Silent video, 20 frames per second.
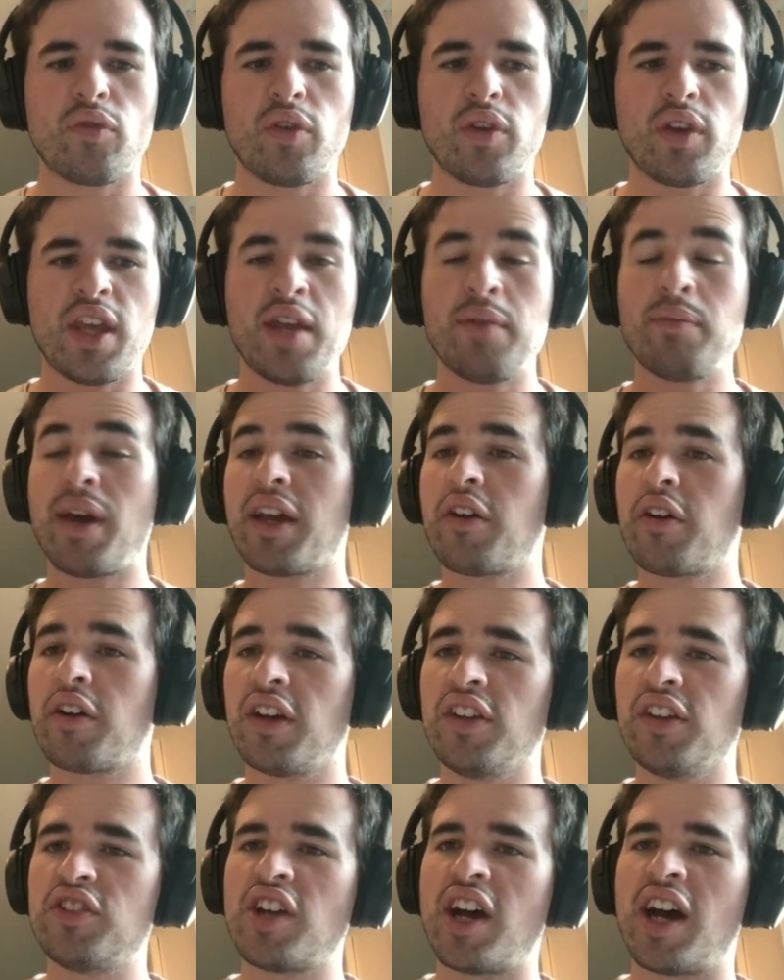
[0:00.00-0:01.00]
in my
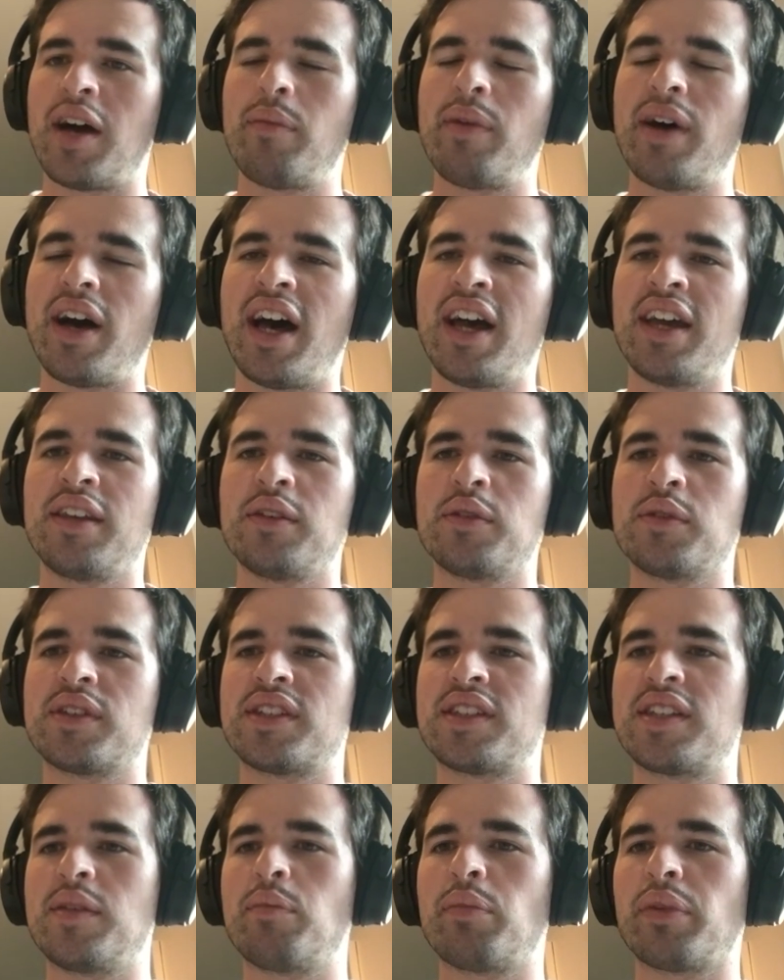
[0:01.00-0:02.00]
current job, I
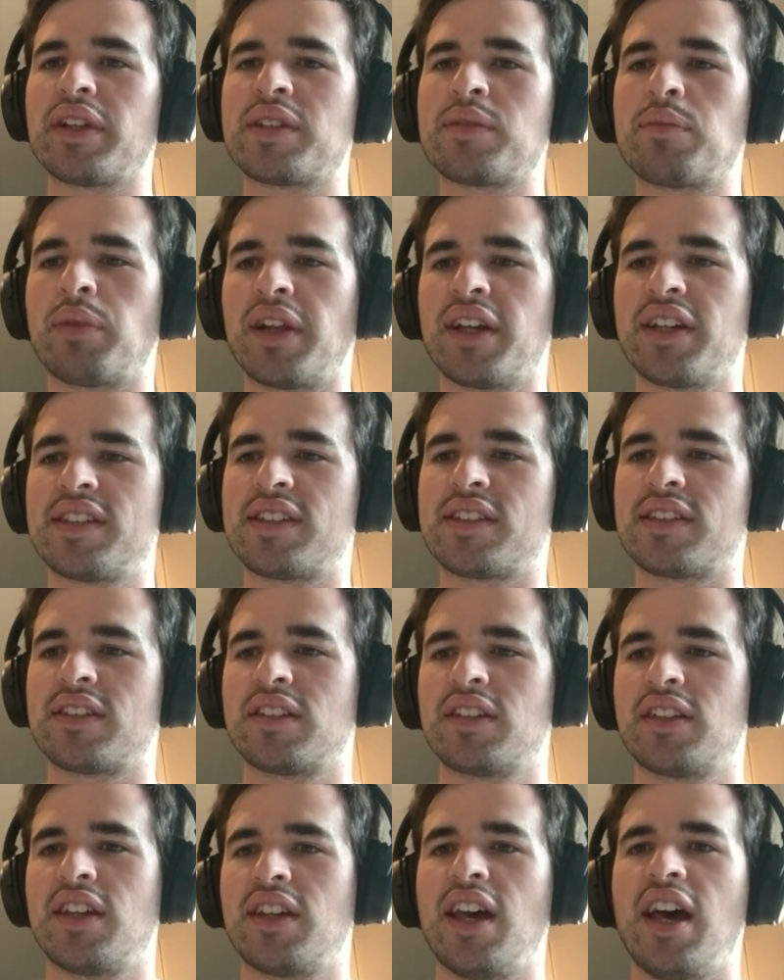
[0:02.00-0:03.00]
use C++
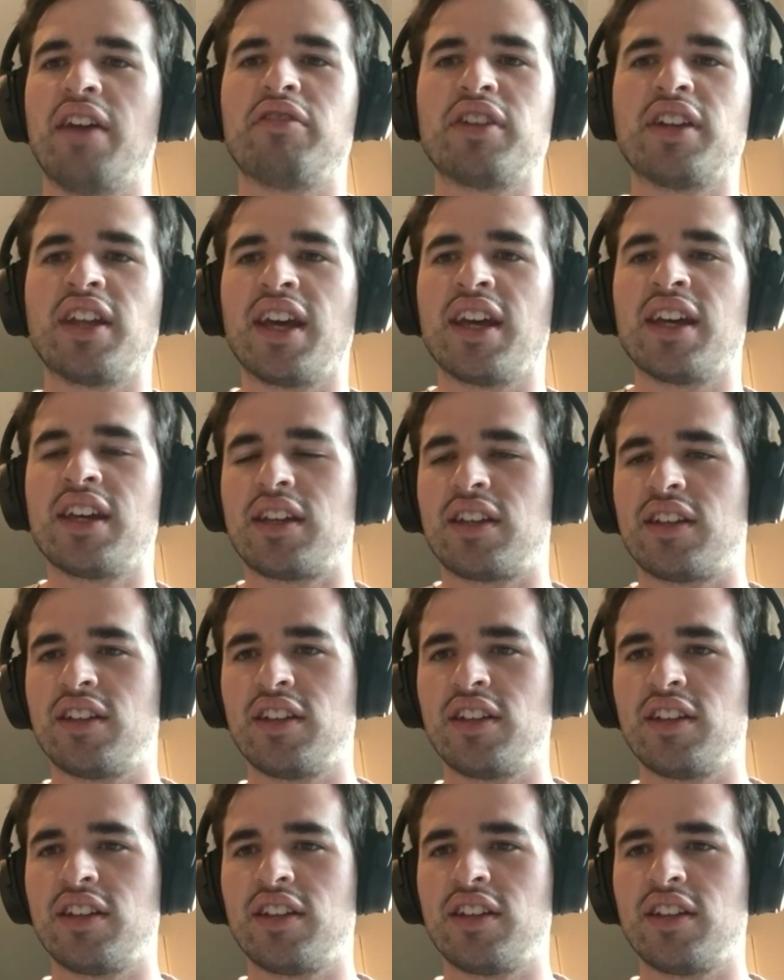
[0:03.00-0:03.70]
every day.